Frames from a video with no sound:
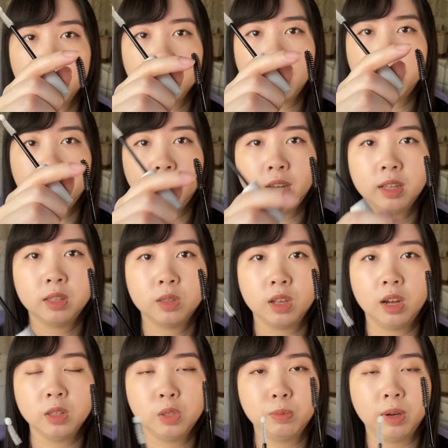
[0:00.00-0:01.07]
when I apply it
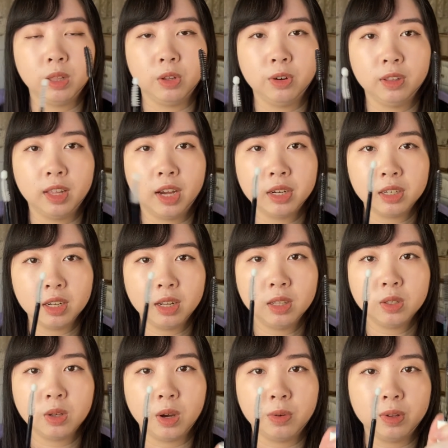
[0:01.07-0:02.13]
onto my lower lash line,
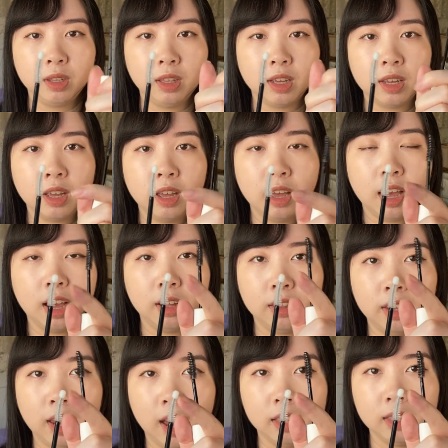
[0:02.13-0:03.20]
so I really like how
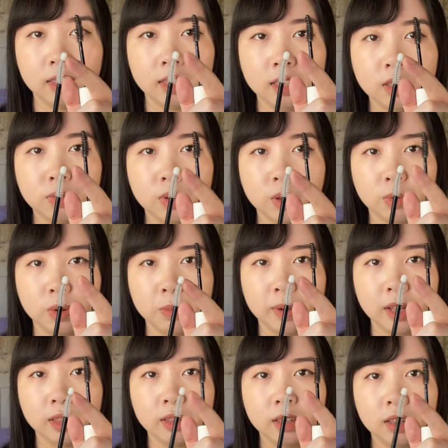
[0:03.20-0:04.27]
they added this for the
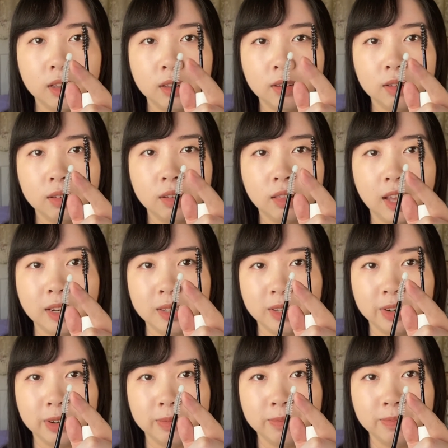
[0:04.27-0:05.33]
Romand lash
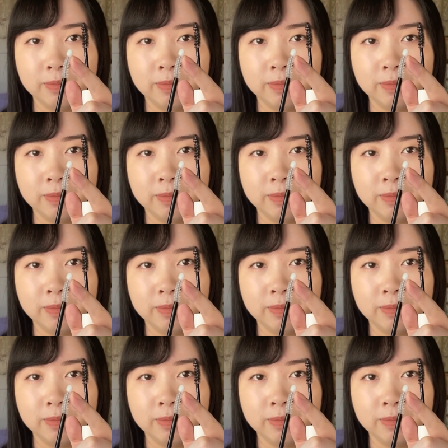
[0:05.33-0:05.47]
serum.